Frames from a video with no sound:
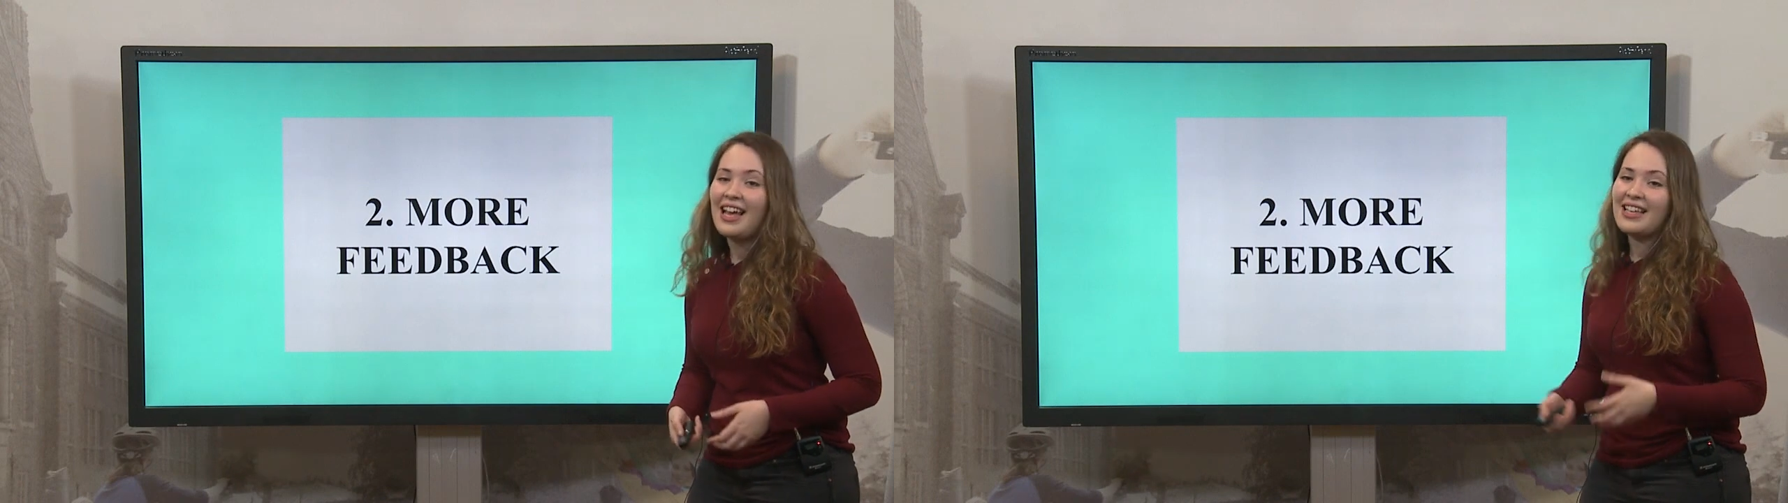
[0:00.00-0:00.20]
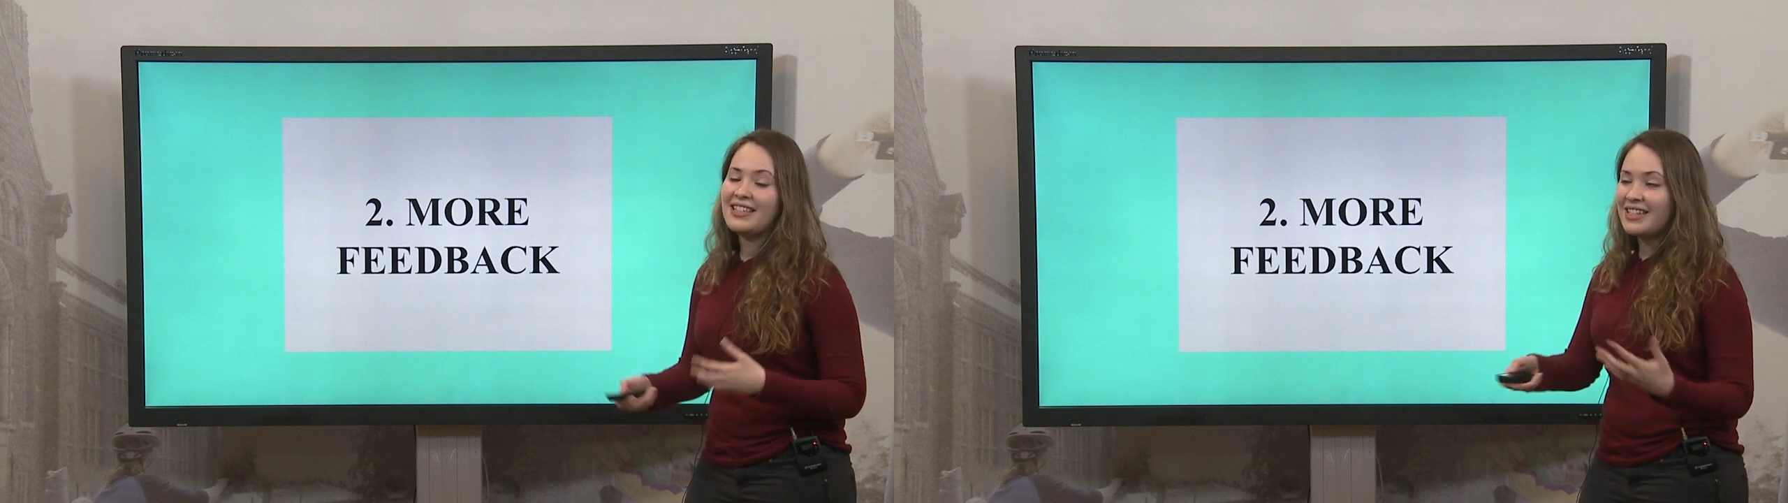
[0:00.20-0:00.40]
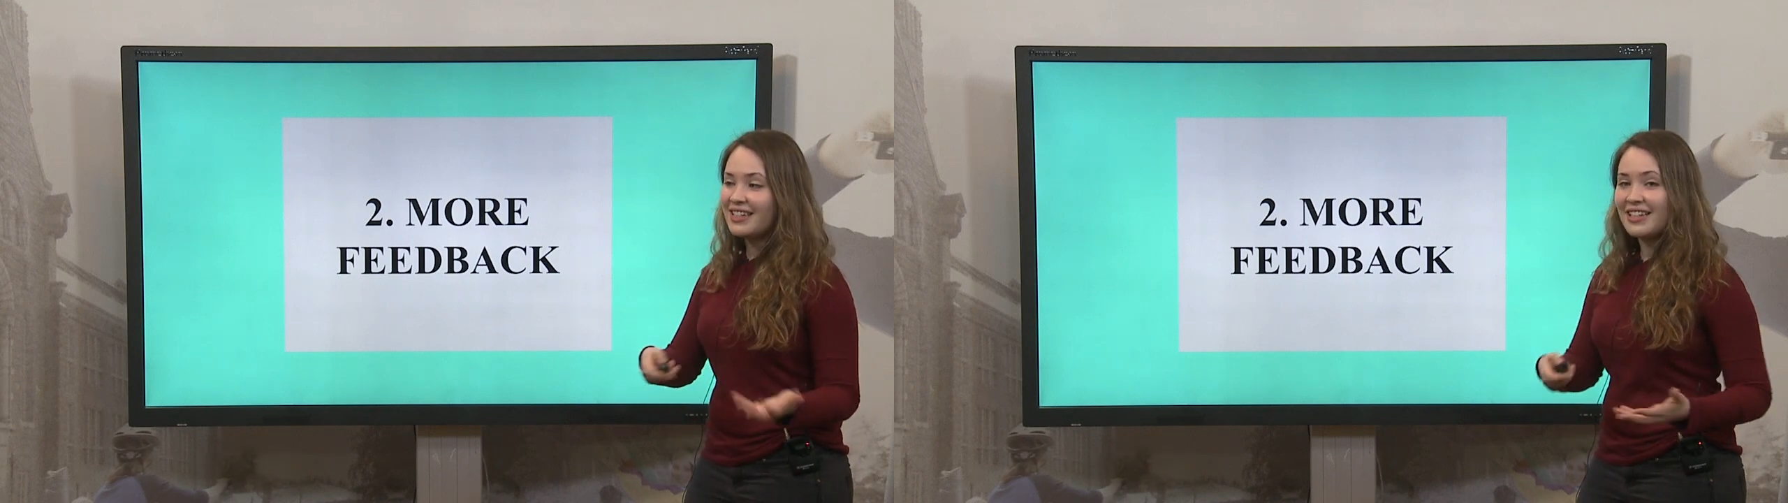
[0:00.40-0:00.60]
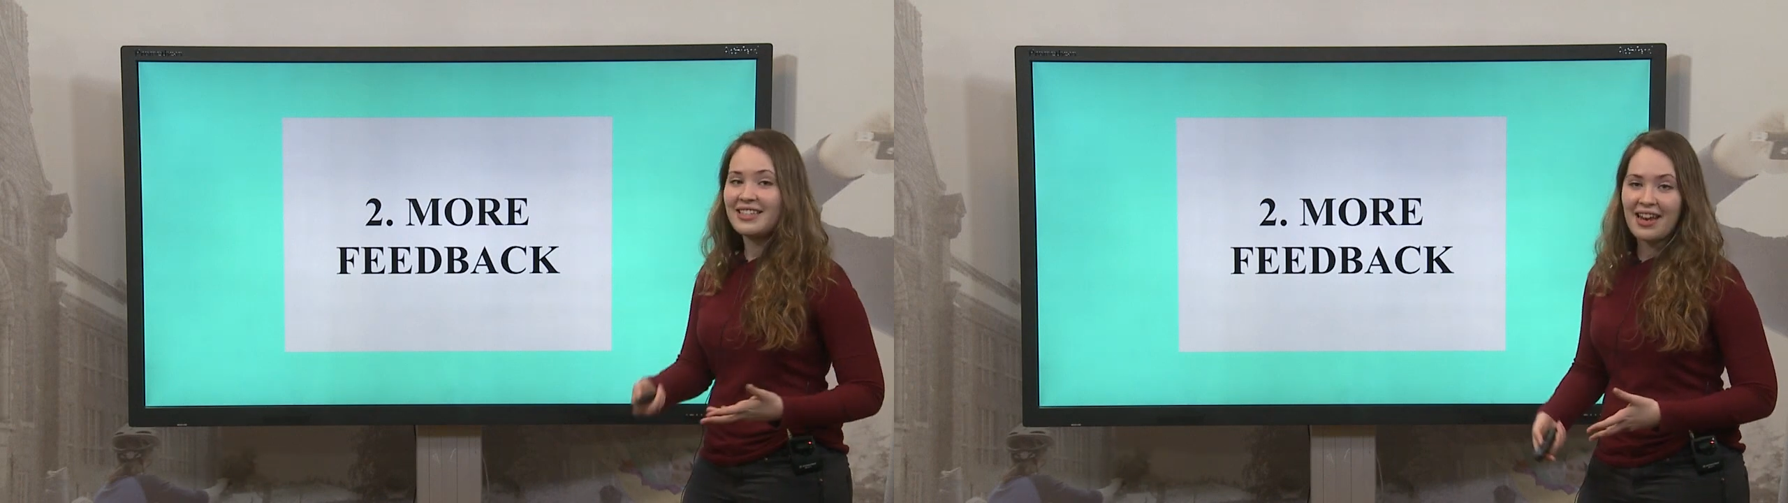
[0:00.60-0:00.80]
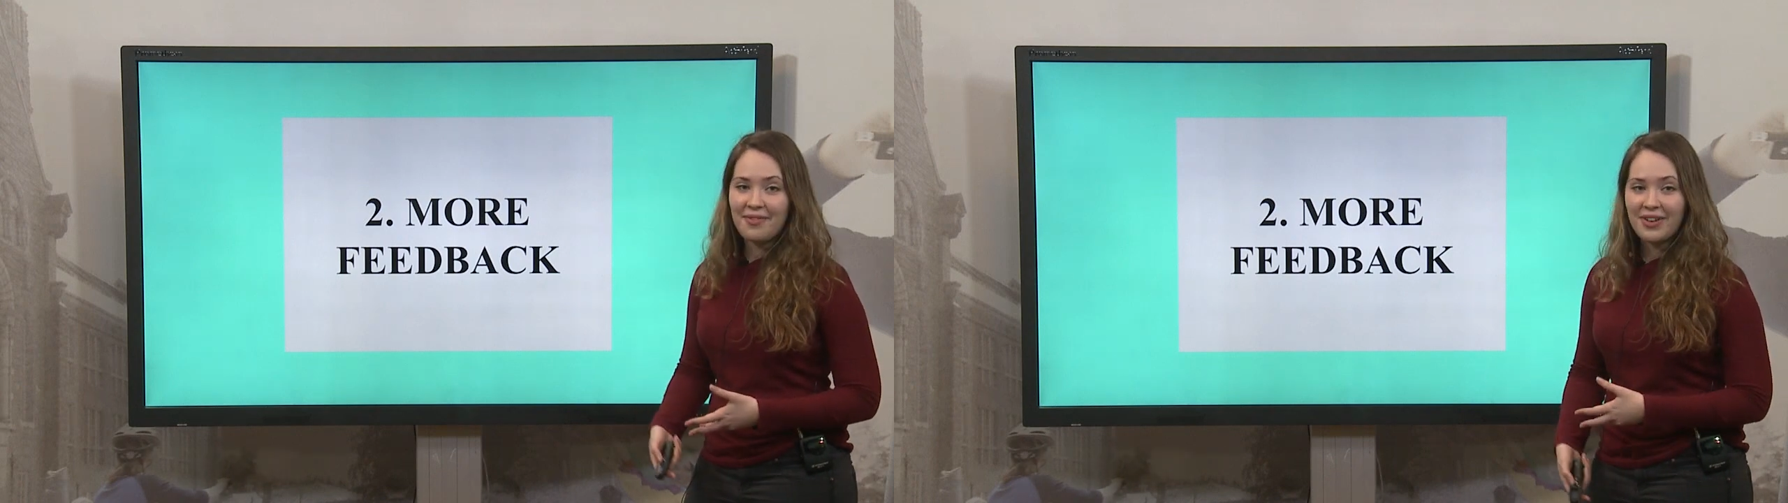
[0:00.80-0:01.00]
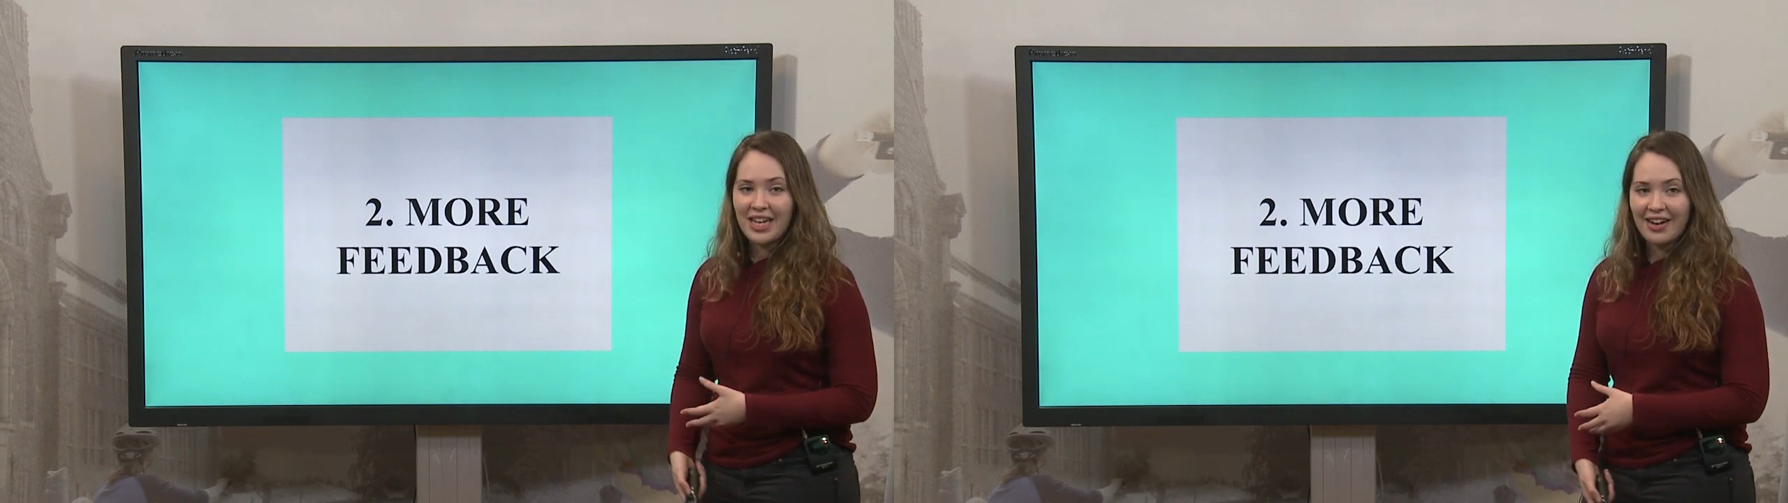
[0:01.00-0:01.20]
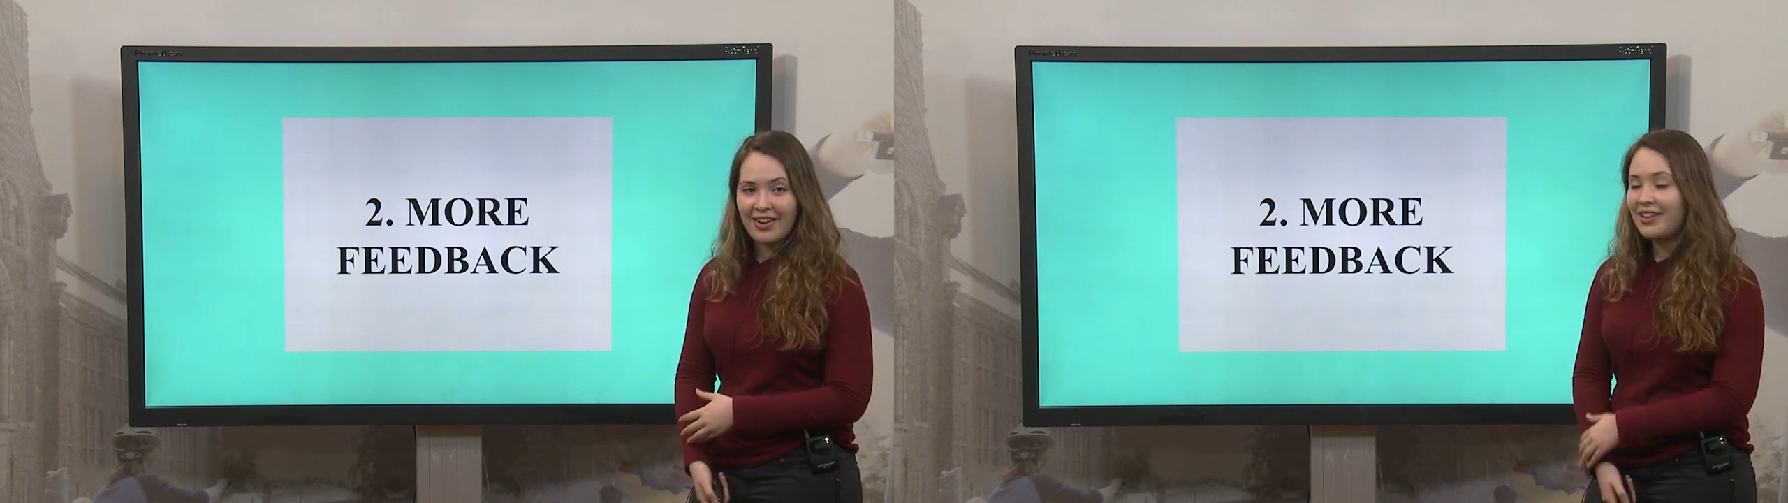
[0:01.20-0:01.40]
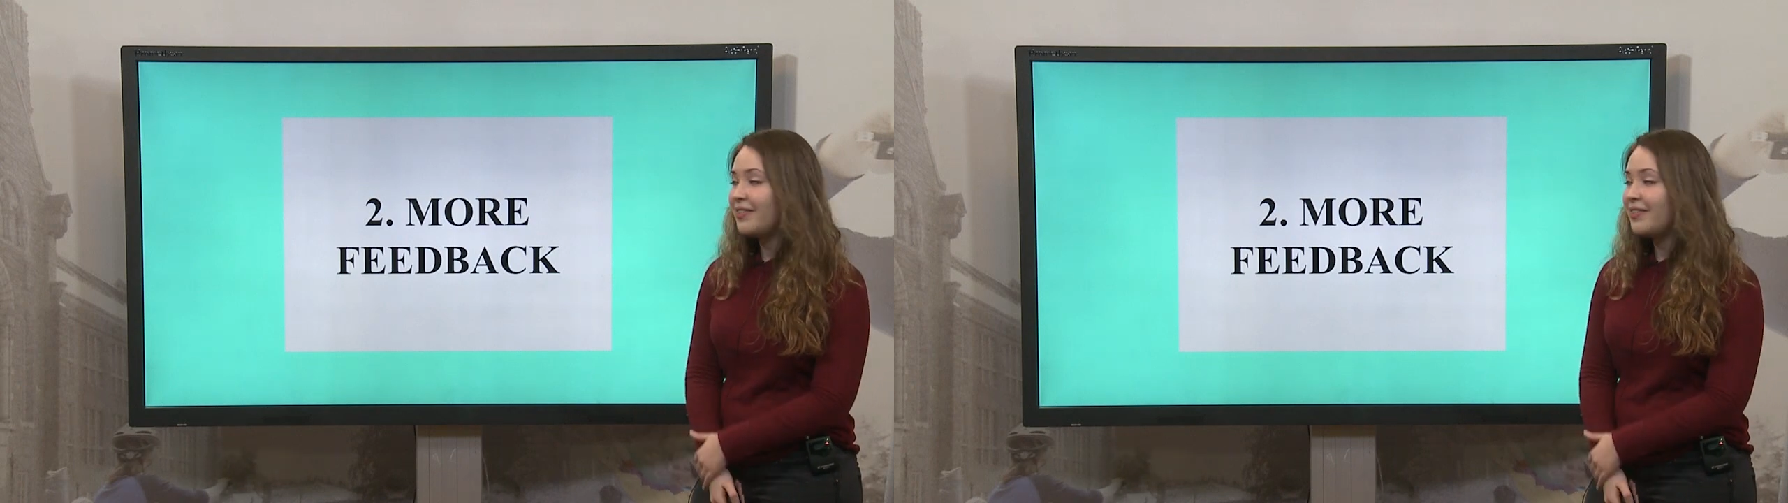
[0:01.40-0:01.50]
as he does every year.